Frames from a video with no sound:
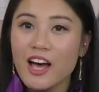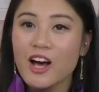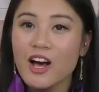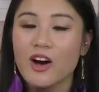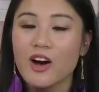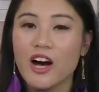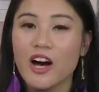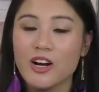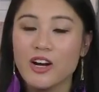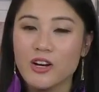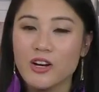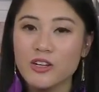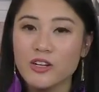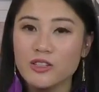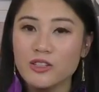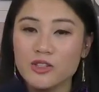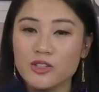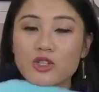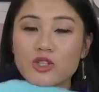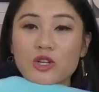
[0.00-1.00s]
A
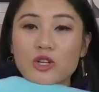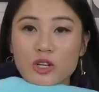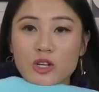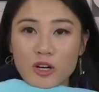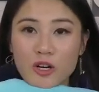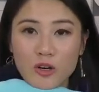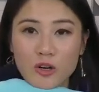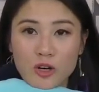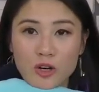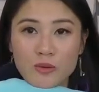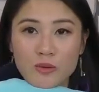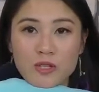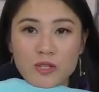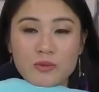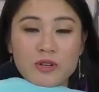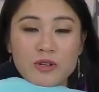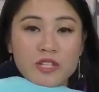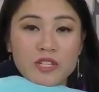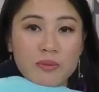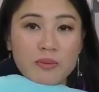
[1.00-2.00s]
girl, two girl groups just
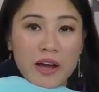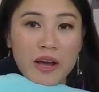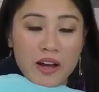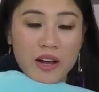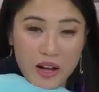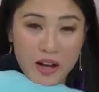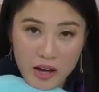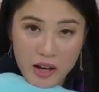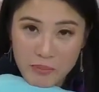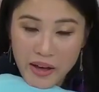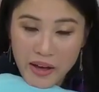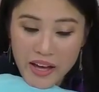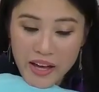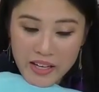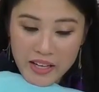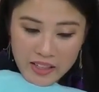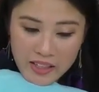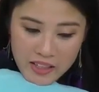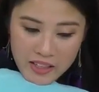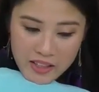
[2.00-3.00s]
recently made a
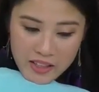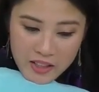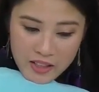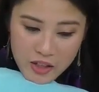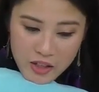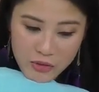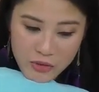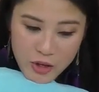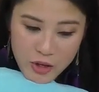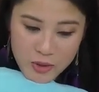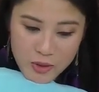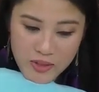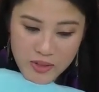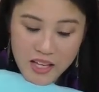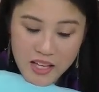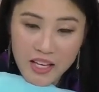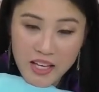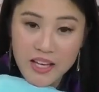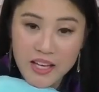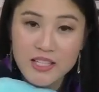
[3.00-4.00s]
comeback. The first one
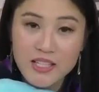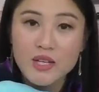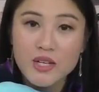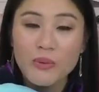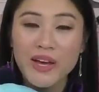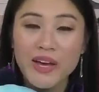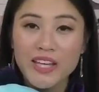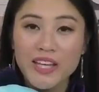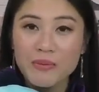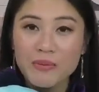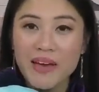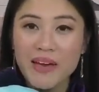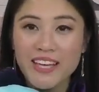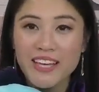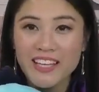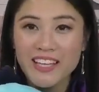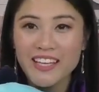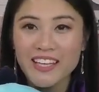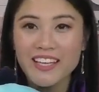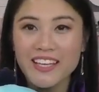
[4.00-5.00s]
is Weki
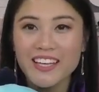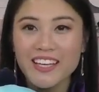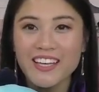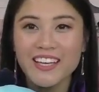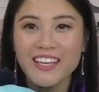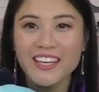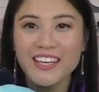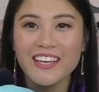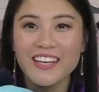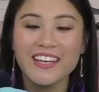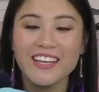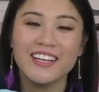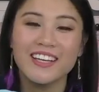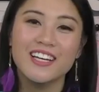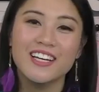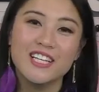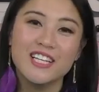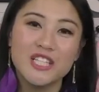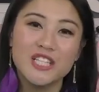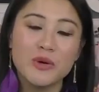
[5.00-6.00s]
Meki.
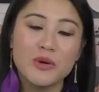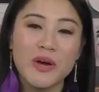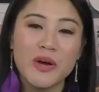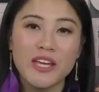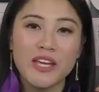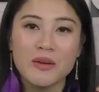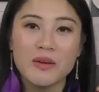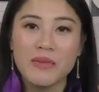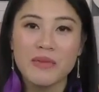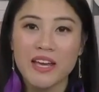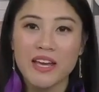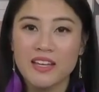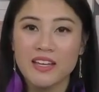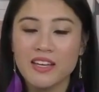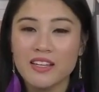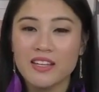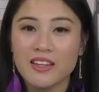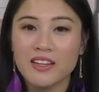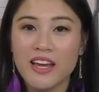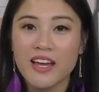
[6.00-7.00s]
So Weki
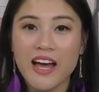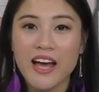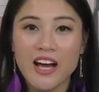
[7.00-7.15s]
Meki, they Woo!